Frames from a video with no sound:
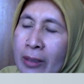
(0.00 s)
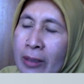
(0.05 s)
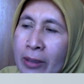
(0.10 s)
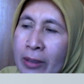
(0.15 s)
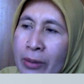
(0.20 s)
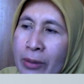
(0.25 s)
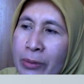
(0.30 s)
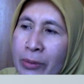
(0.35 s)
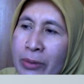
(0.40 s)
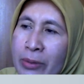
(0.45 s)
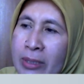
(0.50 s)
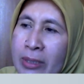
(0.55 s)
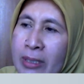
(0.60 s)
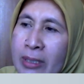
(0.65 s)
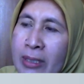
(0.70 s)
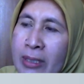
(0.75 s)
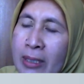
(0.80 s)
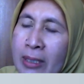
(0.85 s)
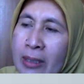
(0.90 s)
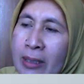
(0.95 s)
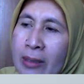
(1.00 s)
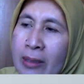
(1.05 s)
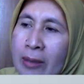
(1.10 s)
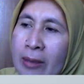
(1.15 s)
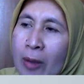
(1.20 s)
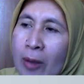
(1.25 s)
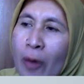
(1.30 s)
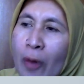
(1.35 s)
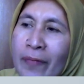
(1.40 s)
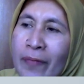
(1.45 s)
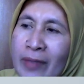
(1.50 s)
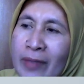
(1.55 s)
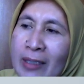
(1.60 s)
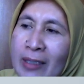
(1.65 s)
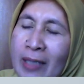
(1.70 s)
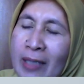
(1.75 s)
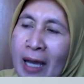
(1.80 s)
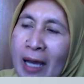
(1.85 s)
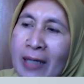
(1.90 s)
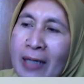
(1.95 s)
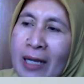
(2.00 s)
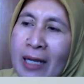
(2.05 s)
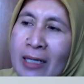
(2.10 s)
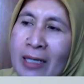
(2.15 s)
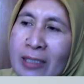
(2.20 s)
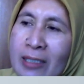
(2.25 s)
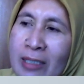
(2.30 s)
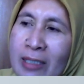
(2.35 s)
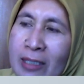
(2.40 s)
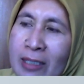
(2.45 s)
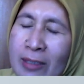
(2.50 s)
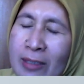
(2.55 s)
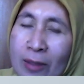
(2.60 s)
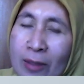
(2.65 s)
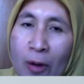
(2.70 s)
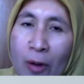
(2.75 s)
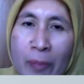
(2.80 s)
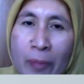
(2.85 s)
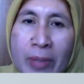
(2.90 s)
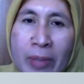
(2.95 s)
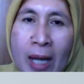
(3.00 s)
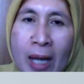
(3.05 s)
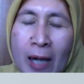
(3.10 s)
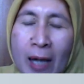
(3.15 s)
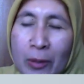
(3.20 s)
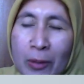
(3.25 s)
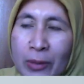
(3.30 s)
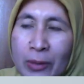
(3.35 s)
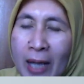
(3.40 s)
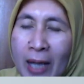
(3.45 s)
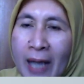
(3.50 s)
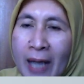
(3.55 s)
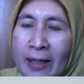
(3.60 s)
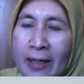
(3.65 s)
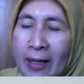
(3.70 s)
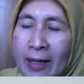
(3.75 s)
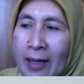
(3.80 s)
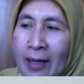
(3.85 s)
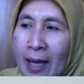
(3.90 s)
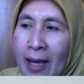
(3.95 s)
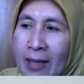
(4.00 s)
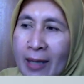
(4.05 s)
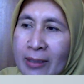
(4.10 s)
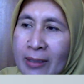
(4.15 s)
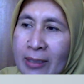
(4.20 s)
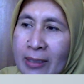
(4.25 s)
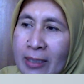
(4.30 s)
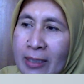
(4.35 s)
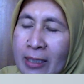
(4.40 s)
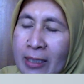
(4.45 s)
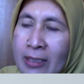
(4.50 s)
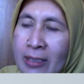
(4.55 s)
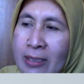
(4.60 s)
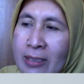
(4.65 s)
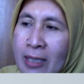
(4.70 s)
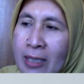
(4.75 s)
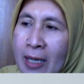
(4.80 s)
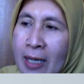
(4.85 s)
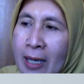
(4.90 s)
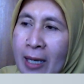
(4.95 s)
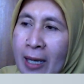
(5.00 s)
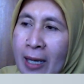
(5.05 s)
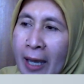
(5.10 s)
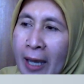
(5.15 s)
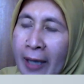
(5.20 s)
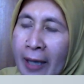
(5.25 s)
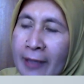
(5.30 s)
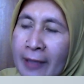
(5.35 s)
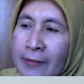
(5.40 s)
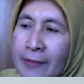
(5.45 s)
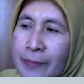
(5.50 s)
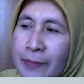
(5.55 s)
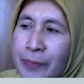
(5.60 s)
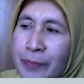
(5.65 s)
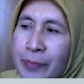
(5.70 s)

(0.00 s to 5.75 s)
use content analysis of the Al-Quran and Hadith and